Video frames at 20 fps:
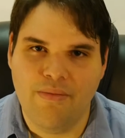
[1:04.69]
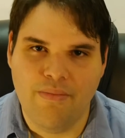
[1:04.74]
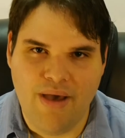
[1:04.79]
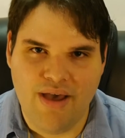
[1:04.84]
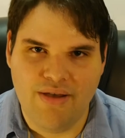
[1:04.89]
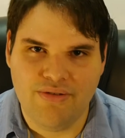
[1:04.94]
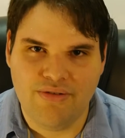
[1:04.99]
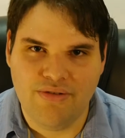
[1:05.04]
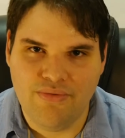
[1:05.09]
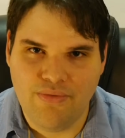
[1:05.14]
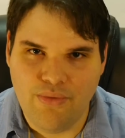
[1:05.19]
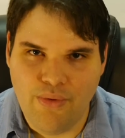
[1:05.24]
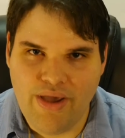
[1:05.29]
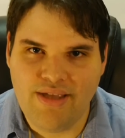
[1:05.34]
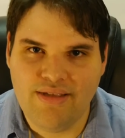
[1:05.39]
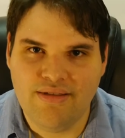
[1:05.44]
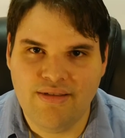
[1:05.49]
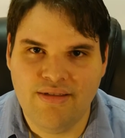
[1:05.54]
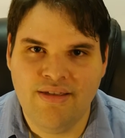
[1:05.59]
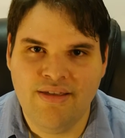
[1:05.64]
amount of
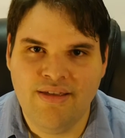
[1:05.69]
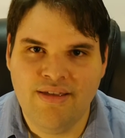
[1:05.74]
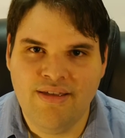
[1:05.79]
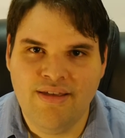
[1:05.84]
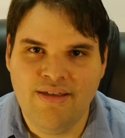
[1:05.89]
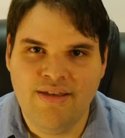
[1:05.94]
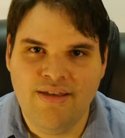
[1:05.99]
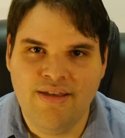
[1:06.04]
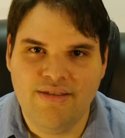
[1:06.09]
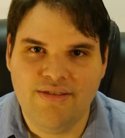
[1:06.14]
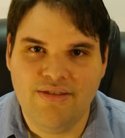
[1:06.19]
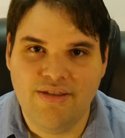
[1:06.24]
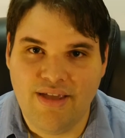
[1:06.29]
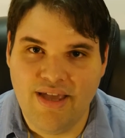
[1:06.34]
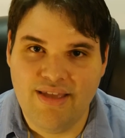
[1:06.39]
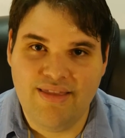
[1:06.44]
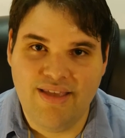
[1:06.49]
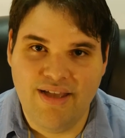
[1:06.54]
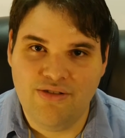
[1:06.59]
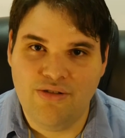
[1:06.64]
weight to
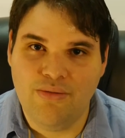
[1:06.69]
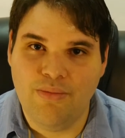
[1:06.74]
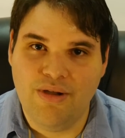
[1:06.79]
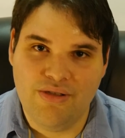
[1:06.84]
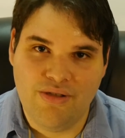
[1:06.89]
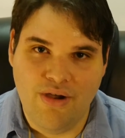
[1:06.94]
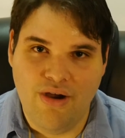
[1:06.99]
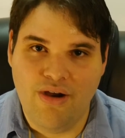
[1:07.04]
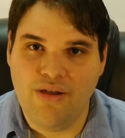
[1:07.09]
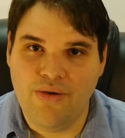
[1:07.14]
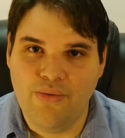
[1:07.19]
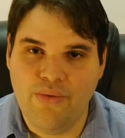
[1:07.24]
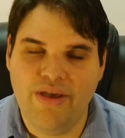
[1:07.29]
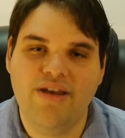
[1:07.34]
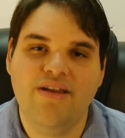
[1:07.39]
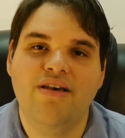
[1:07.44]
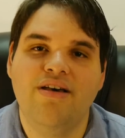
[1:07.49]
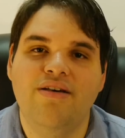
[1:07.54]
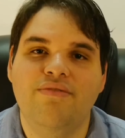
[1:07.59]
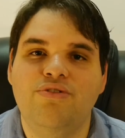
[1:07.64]
get down to my target
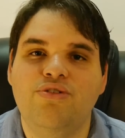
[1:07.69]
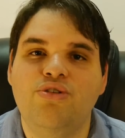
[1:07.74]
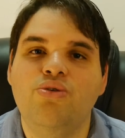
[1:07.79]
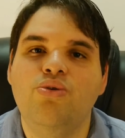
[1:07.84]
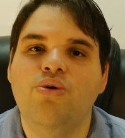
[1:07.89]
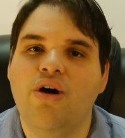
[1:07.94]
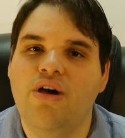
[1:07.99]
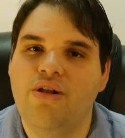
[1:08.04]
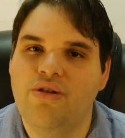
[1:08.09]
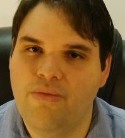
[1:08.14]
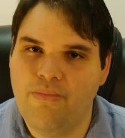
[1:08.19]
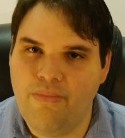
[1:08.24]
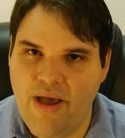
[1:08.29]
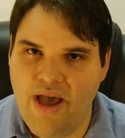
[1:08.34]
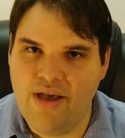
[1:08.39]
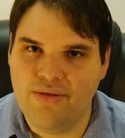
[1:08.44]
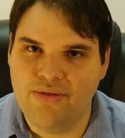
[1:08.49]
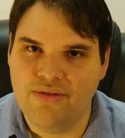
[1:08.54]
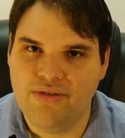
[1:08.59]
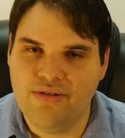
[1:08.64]
weight of 200
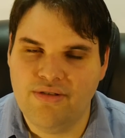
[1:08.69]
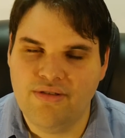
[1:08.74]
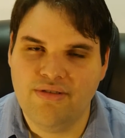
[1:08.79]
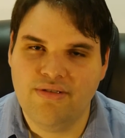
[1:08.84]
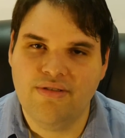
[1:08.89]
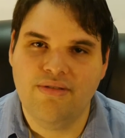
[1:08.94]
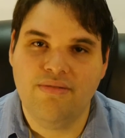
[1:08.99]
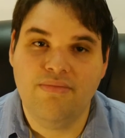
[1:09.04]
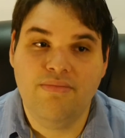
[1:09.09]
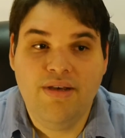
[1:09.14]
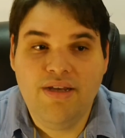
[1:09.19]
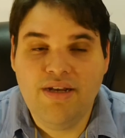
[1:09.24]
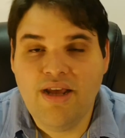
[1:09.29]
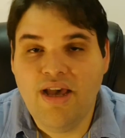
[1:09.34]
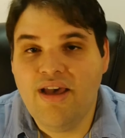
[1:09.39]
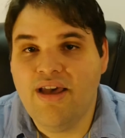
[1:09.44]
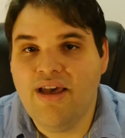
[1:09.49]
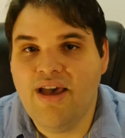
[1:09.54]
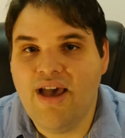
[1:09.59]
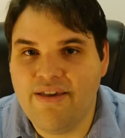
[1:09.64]
pounds. But
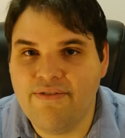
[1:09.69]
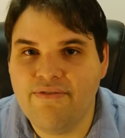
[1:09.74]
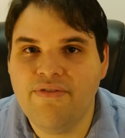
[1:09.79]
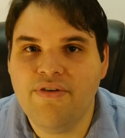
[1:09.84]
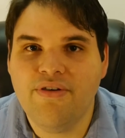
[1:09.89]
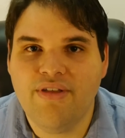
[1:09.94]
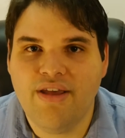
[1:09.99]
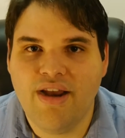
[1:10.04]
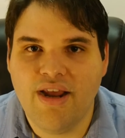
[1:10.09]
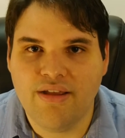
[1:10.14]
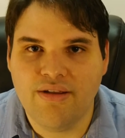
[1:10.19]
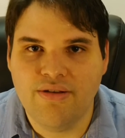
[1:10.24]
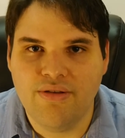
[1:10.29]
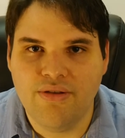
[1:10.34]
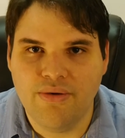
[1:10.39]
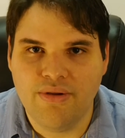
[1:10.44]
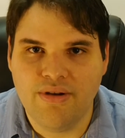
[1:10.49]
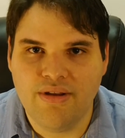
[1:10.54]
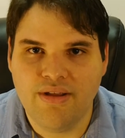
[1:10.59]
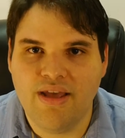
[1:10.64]
I feel that I can
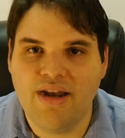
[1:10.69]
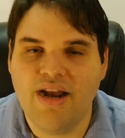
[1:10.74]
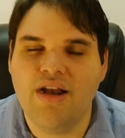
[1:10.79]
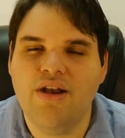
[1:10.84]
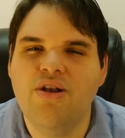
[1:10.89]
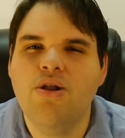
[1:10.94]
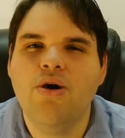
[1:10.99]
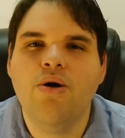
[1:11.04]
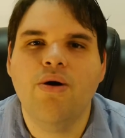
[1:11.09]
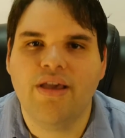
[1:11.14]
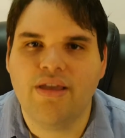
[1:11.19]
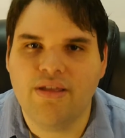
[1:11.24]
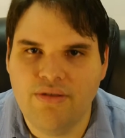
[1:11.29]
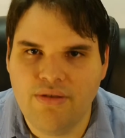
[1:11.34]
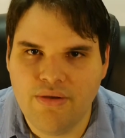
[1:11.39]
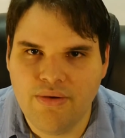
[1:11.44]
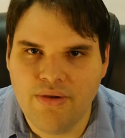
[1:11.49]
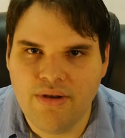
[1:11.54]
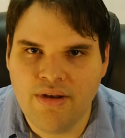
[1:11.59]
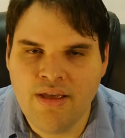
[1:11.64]
do it, and I know I can
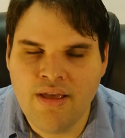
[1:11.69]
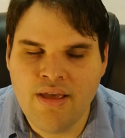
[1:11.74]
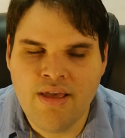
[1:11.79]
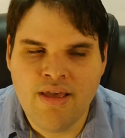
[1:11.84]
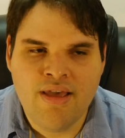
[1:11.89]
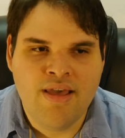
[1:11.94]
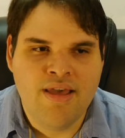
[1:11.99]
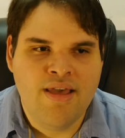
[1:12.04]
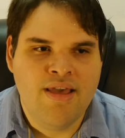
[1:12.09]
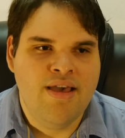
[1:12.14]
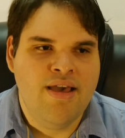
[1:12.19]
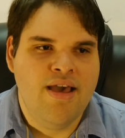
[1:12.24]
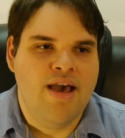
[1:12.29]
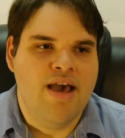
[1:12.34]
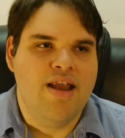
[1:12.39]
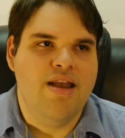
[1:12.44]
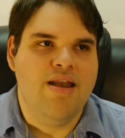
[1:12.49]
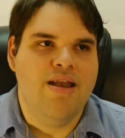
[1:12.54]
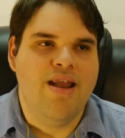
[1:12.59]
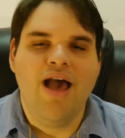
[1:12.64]
do it.
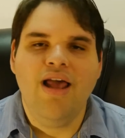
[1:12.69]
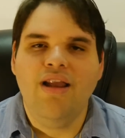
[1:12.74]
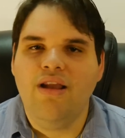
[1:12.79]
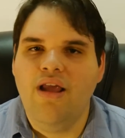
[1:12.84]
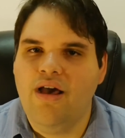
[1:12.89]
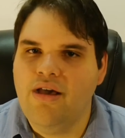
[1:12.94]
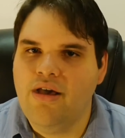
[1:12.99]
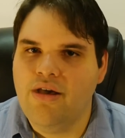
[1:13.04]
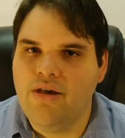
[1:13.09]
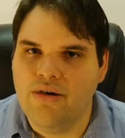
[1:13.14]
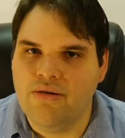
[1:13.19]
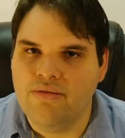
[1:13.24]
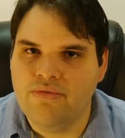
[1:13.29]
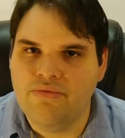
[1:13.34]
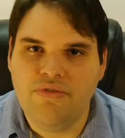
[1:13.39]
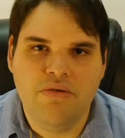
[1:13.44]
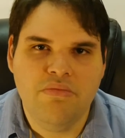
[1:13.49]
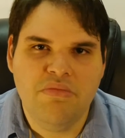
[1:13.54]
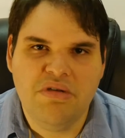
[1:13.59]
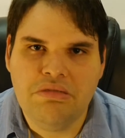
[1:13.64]
Not long ago, a
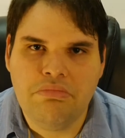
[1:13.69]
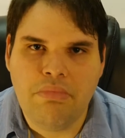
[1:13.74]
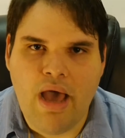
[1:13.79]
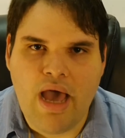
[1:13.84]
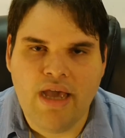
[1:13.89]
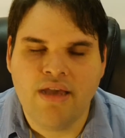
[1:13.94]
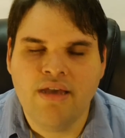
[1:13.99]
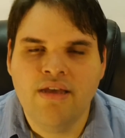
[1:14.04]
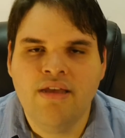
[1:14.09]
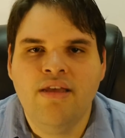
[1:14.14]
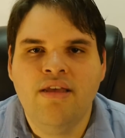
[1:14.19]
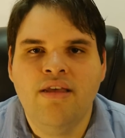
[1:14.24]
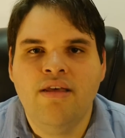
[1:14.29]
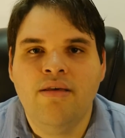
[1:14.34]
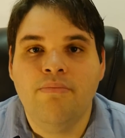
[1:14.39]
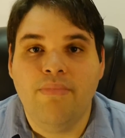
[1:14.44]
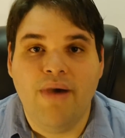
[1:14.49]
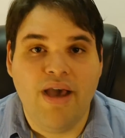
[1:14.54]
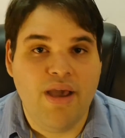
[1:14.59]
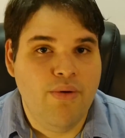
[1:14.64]
few months back,
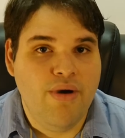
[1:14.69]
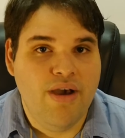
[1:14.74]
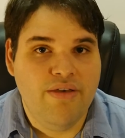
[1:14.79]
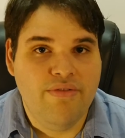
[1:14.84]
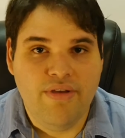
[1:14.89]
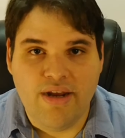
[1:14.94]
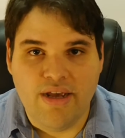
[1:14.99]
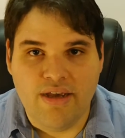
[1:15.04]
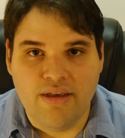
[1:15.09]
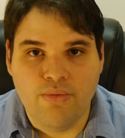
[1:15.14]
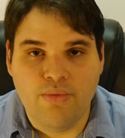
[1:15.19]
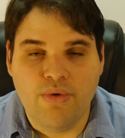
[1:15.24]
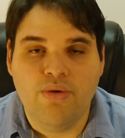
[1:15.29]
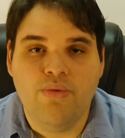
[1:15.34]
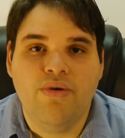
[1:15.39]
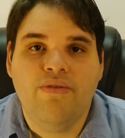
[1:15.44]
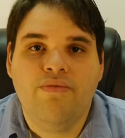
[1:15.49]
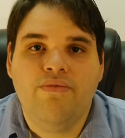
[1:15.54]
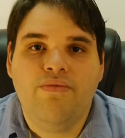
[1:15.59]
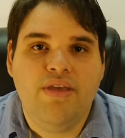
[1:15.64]
my wife and I, we
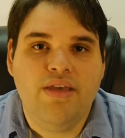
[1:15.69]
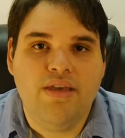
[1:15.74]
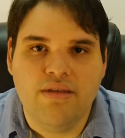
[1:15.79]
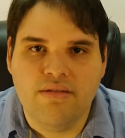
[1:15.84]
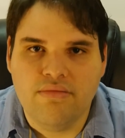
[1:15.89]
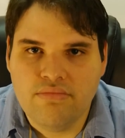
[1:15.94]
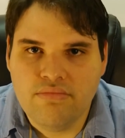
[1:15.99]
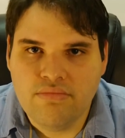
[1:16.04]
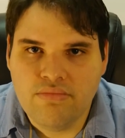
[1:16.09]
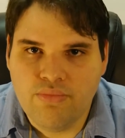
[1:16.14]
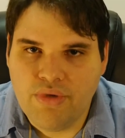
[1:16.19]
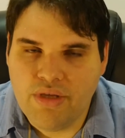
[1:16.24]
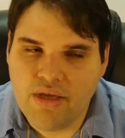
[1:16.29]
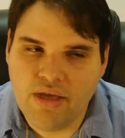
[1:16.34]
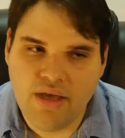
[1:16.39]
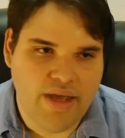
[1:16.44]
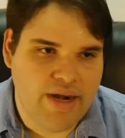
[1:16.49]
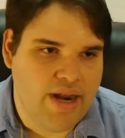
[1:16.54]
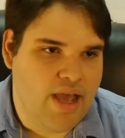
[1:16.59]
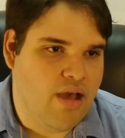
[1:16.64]
went vegan. We
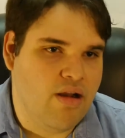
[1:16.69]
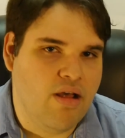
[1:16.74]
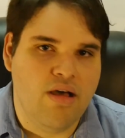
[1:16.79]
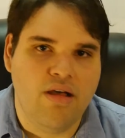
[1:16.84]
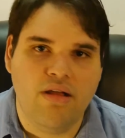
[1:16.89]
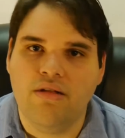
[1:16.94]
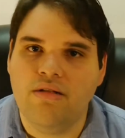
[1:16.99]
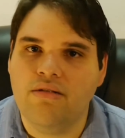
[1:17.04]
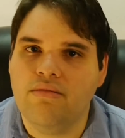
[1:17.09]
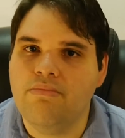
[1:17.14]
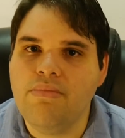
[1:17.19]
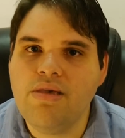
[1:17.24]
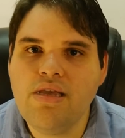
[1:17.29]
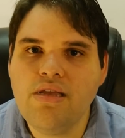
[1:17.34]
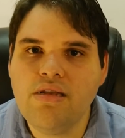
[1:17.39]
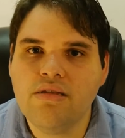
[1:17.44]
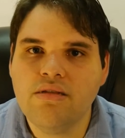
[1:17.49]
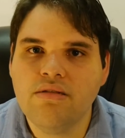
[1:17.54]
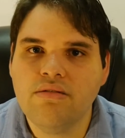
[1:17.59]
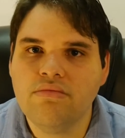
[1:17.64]
cut out all
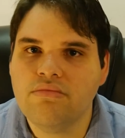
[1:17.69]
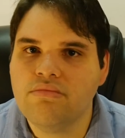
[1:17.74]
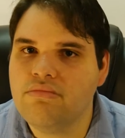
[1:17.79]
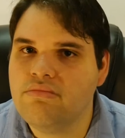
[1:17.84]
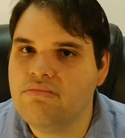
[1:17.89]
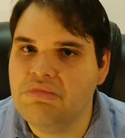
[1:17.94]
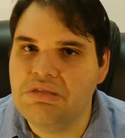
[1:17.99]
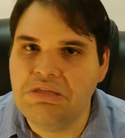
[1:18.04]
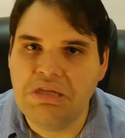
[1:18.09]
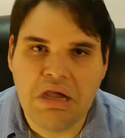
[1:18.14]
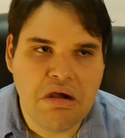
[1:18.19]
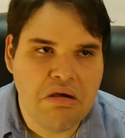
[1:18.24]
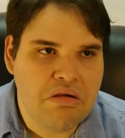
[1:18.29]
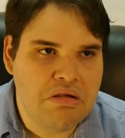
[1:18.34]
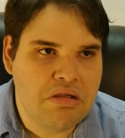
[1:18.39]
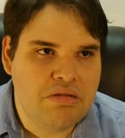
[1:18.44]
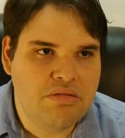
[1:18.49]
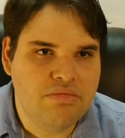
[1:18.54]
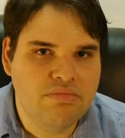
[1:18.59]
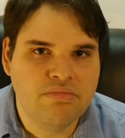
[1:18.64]
meat,
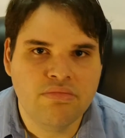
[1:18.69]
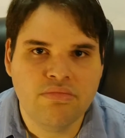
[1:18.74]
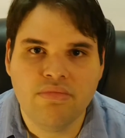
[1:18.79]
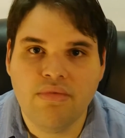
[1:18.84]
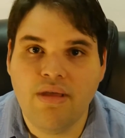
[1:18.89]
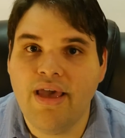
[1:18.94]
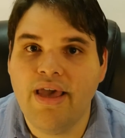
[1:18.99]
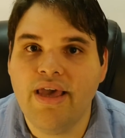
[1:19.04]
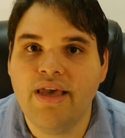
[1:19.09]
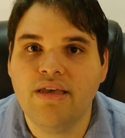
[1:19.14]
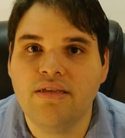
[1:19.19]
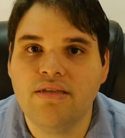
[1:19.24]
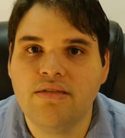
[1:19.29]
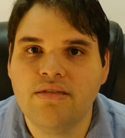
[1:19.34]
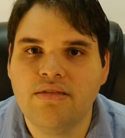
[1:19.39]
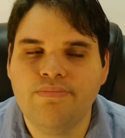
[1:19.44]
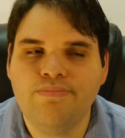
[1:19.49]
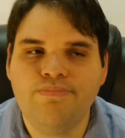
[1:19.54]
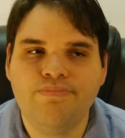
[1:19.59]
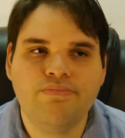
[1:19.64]
dairy,
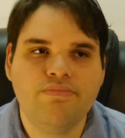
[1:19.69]
eggs,